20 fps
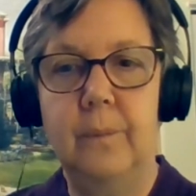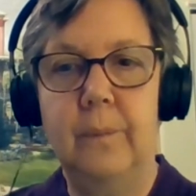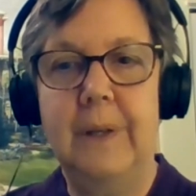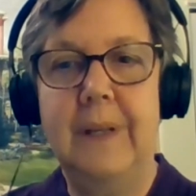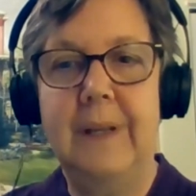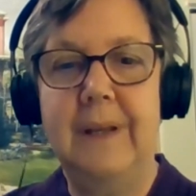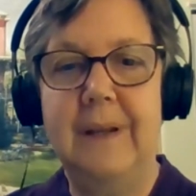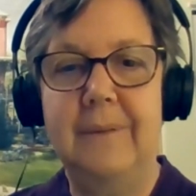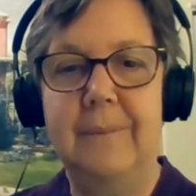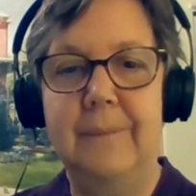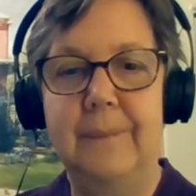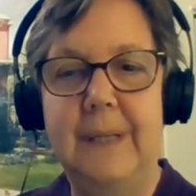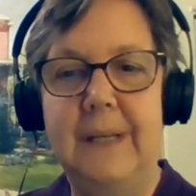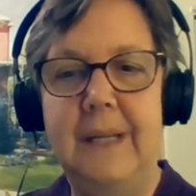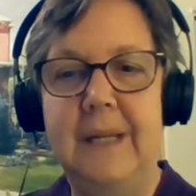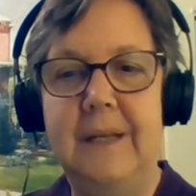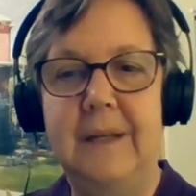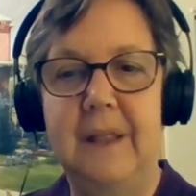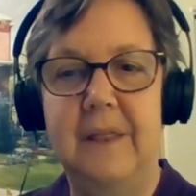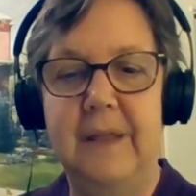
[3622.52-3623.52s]
we
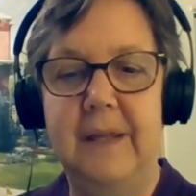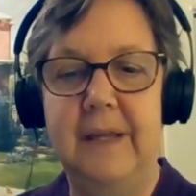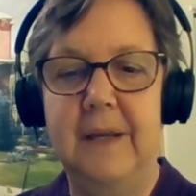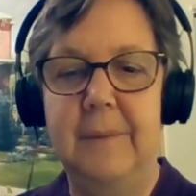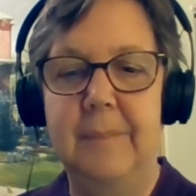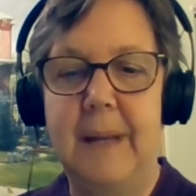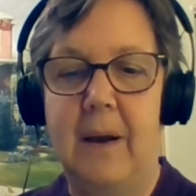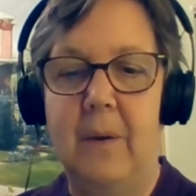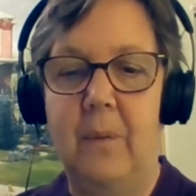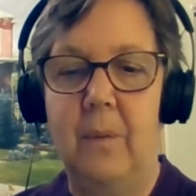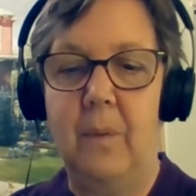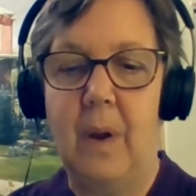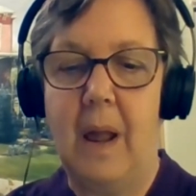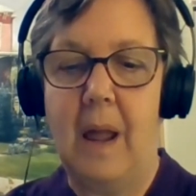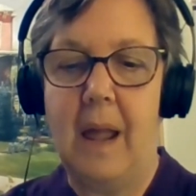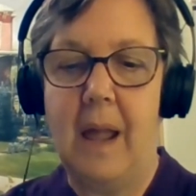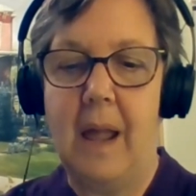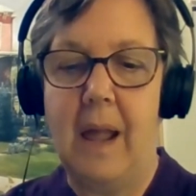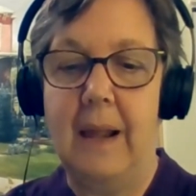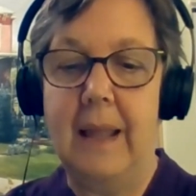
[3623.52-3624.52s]
need to think about,
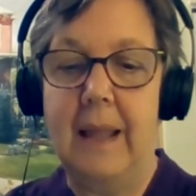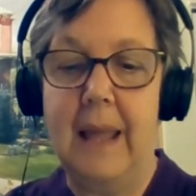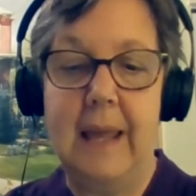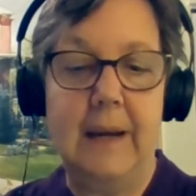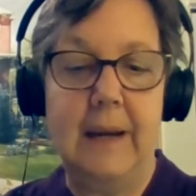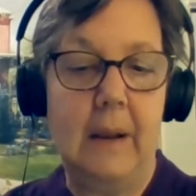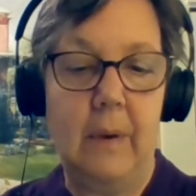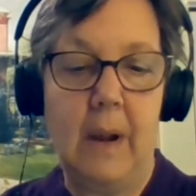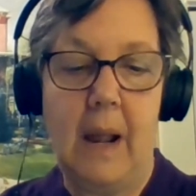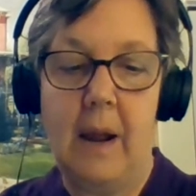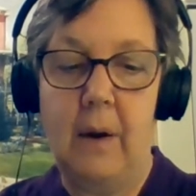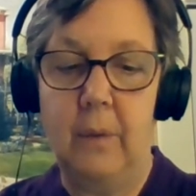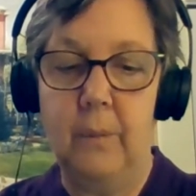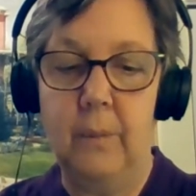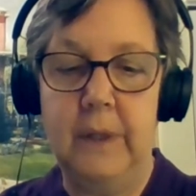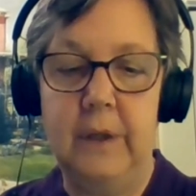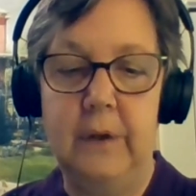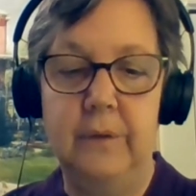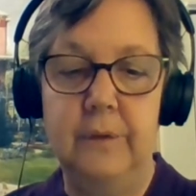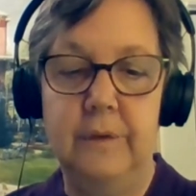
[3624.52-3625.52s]
again, how
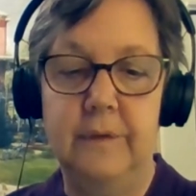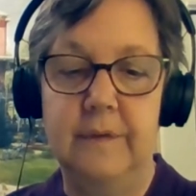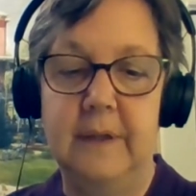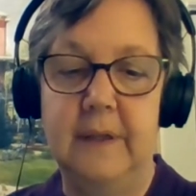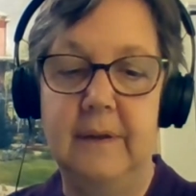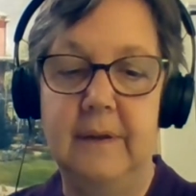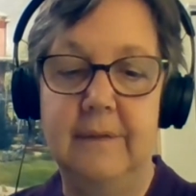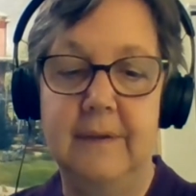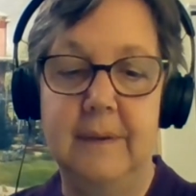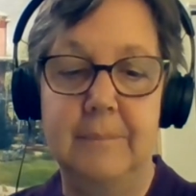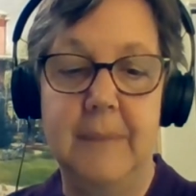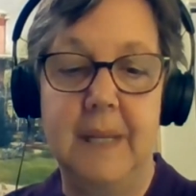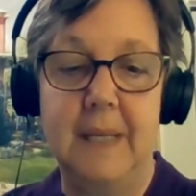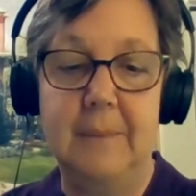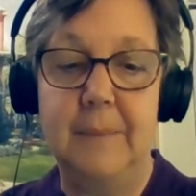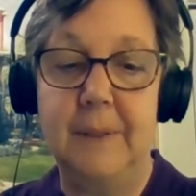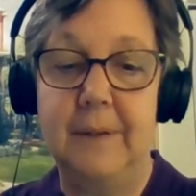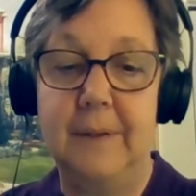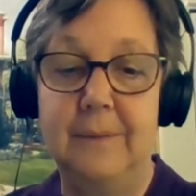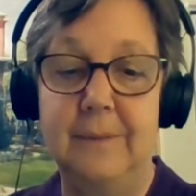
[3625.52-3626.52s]
we use things, and
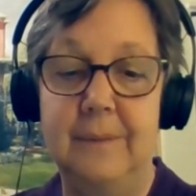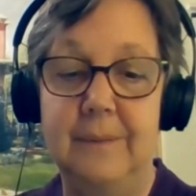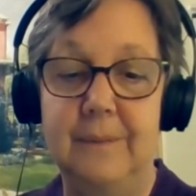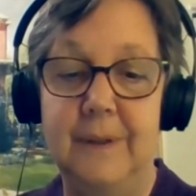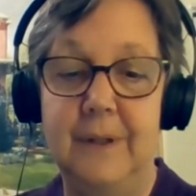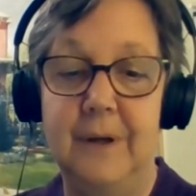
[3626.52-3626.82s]
maybe,